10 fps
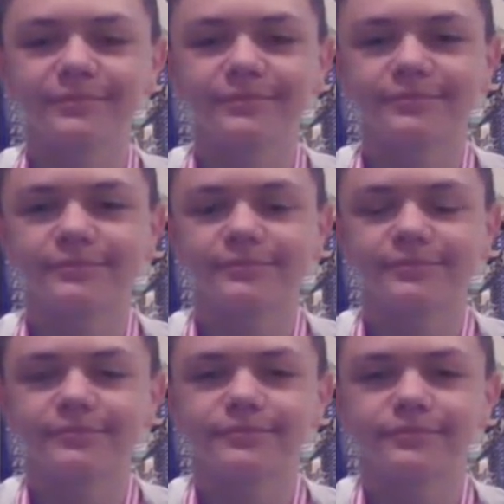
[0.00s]

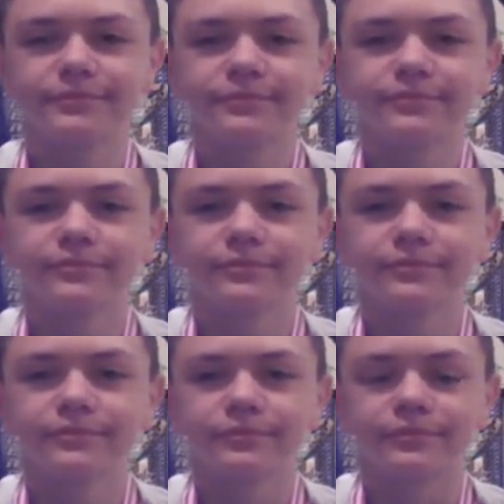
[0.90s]

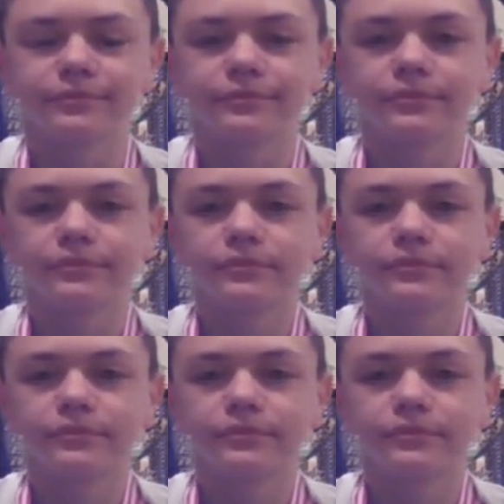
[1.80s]
(silent)